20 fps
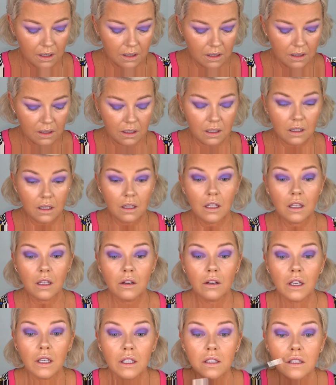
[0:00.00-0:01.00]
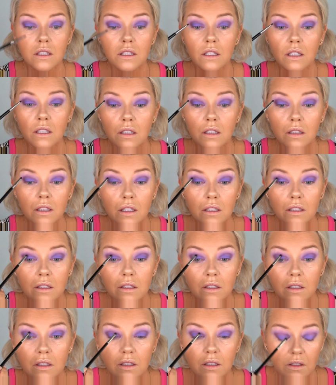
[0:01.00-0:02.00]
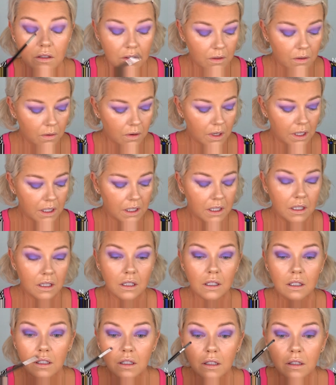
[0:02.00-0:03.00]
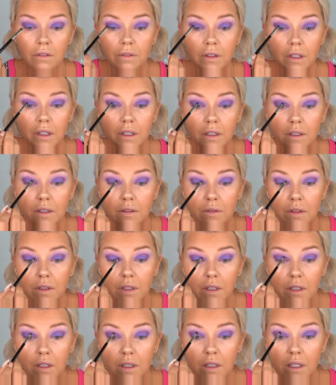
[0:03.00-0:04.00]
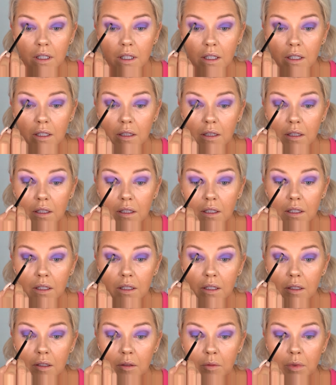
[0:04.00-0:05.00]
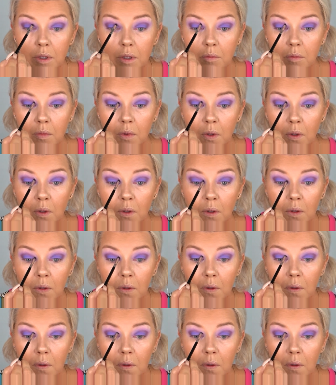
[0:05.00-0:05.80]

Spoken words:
So there I can see that that's just not quite dark enough there, so I'm just going to take a little bit more.